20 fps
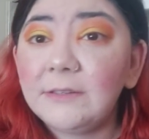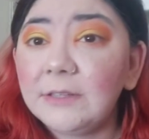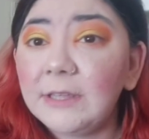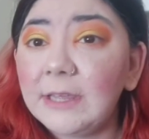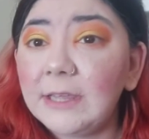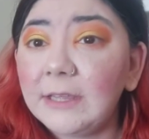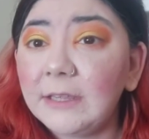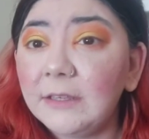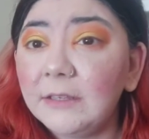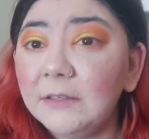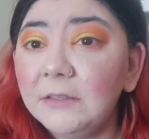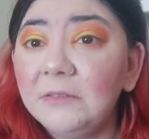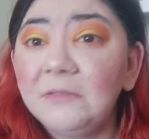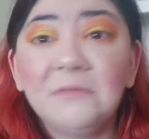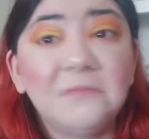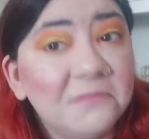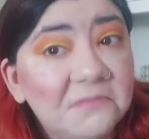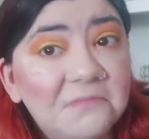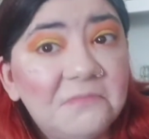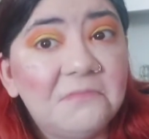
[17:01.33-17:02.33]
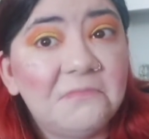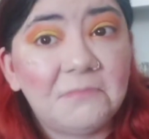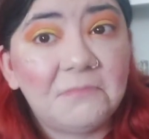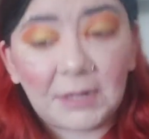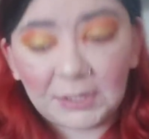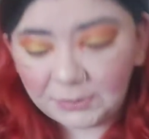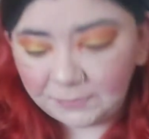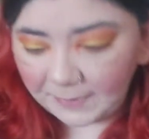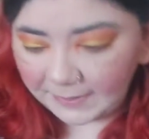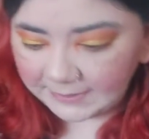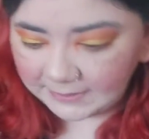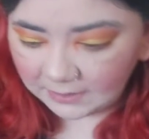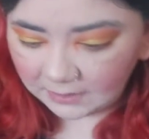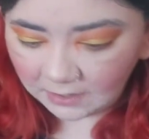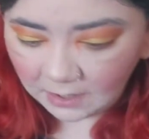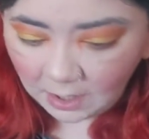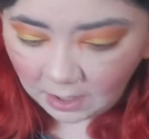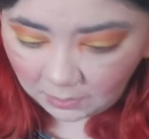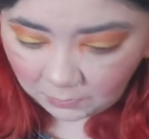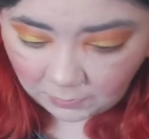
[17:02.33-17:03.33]
looking much better.
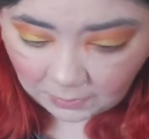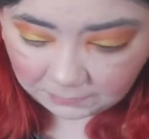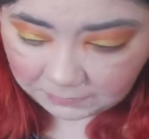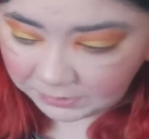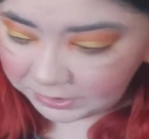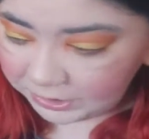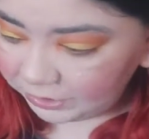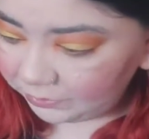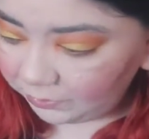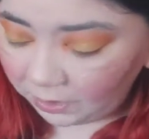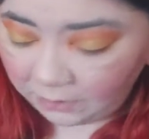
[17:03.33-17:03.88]
What I'm gonna do